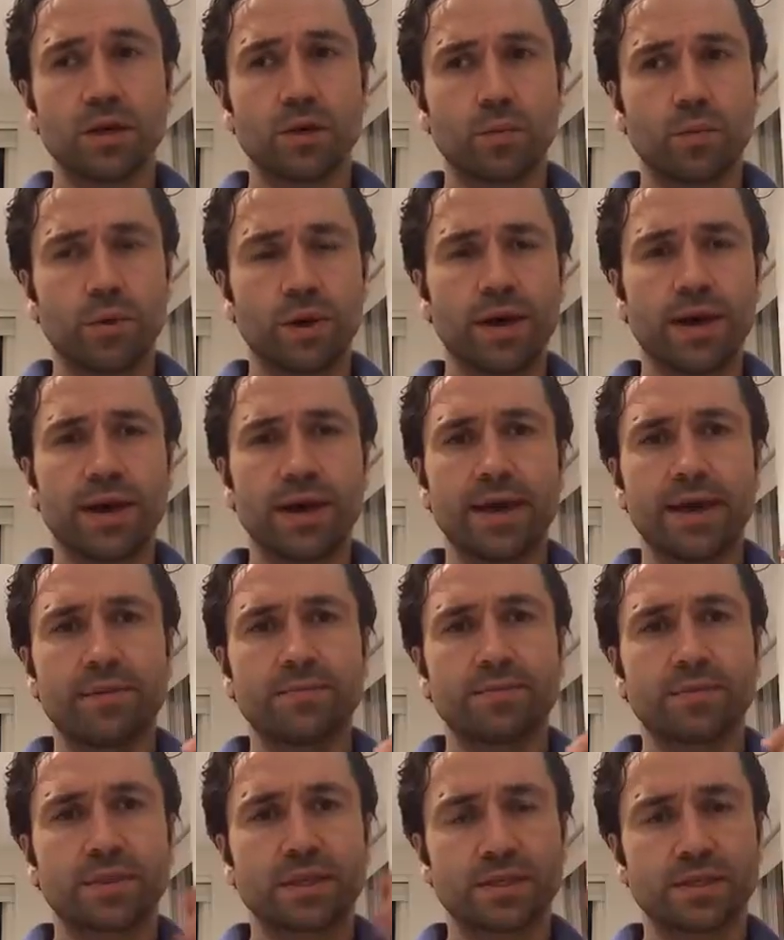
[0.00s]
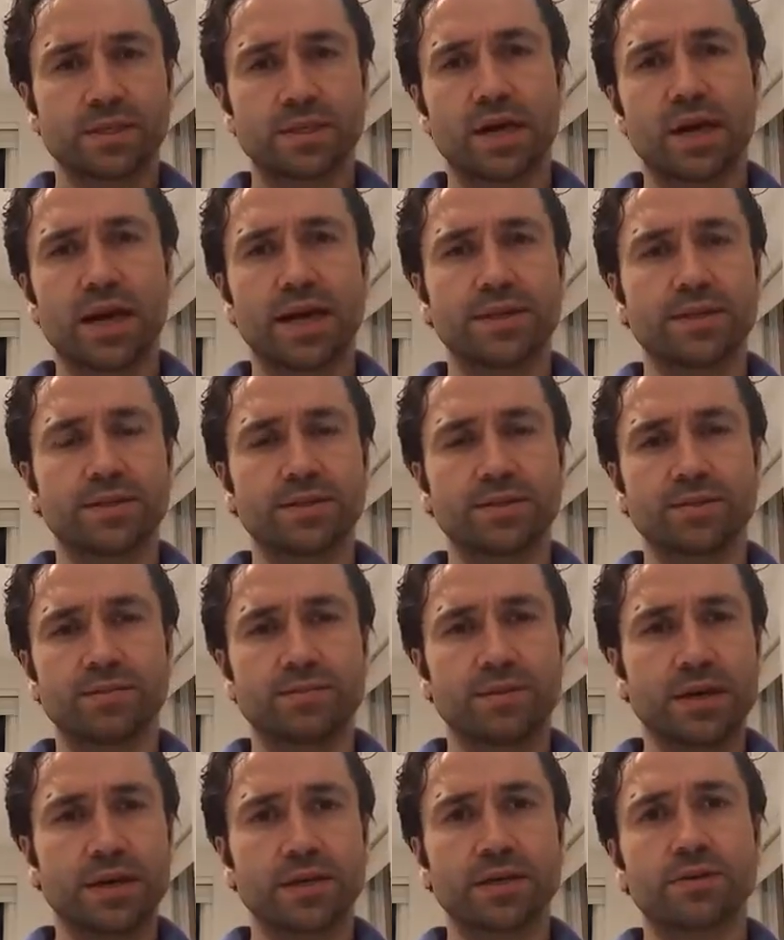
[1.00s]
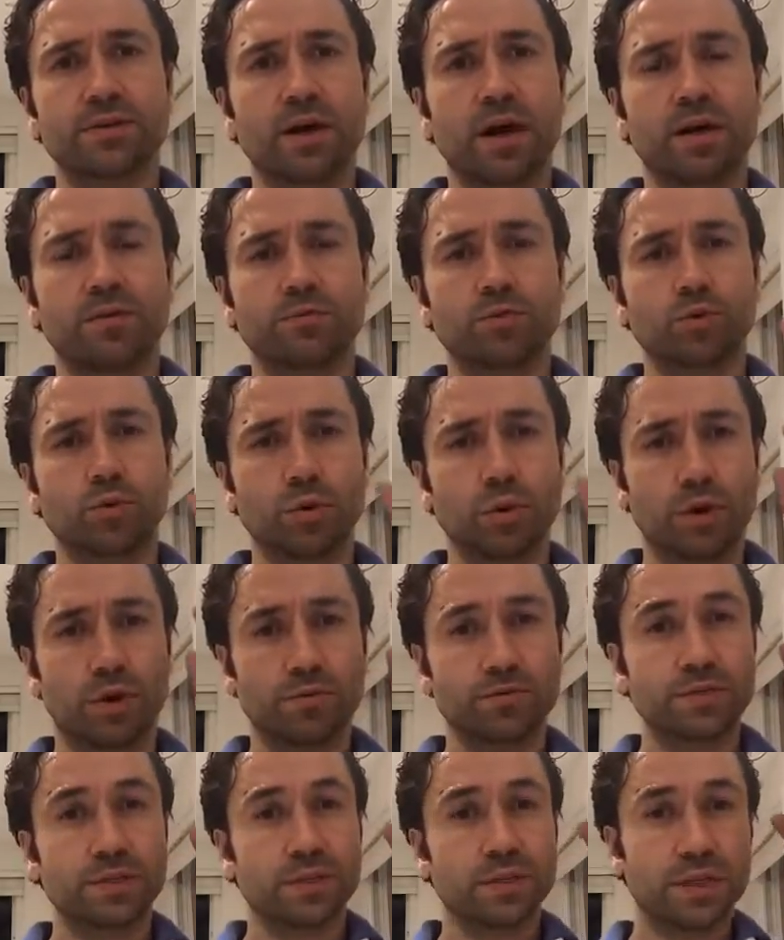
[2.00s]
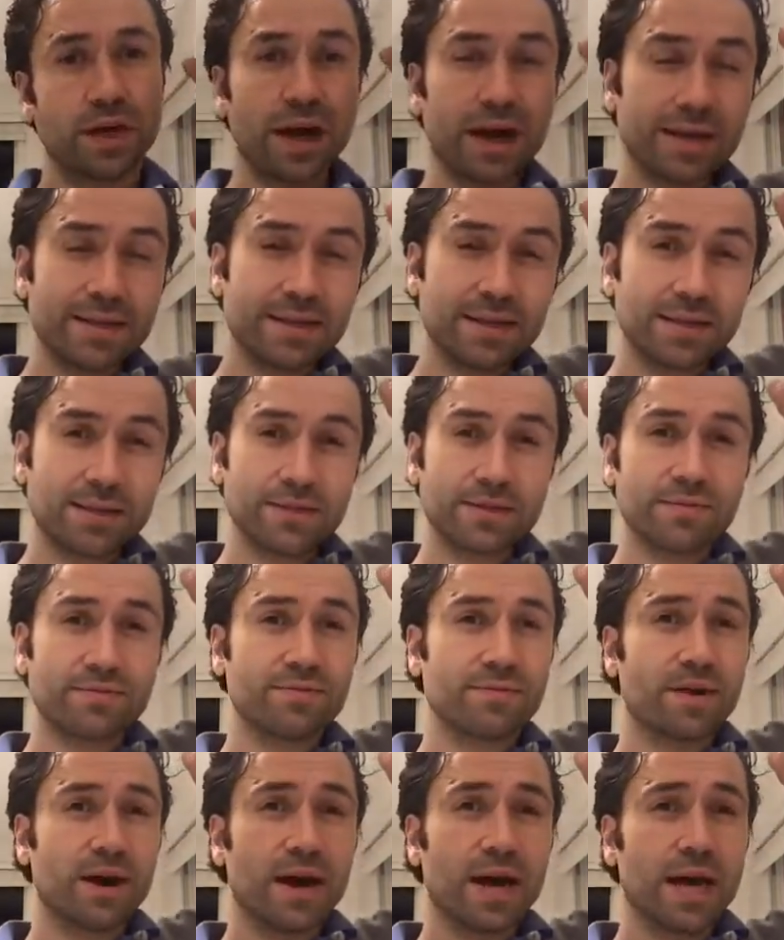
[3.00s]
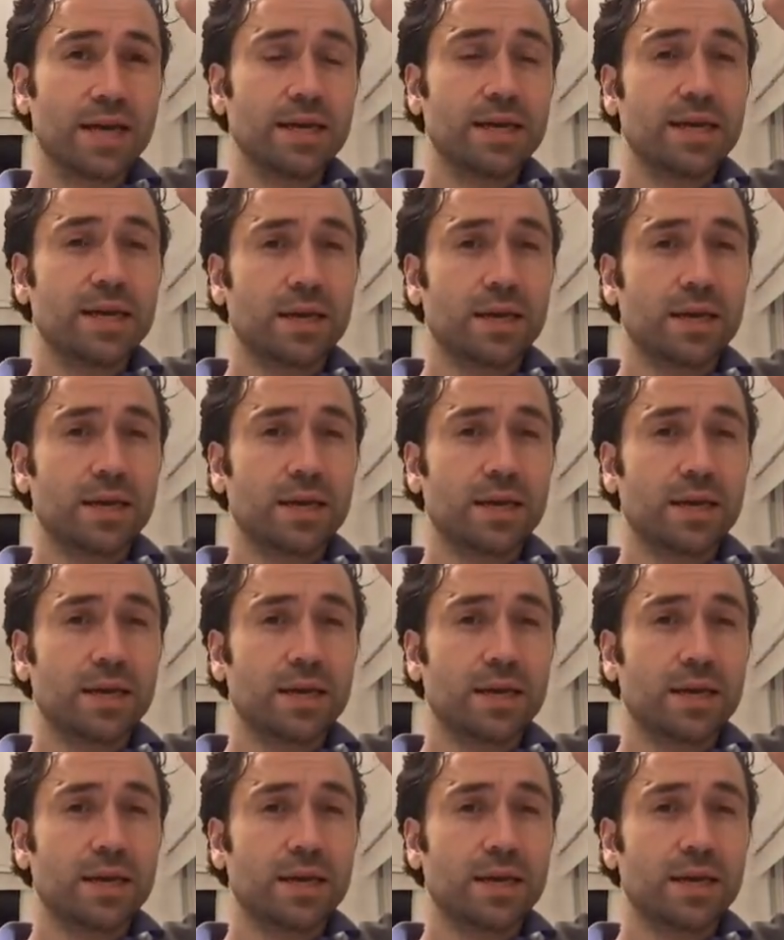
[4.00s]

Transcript: where designers of aircrafts will often identify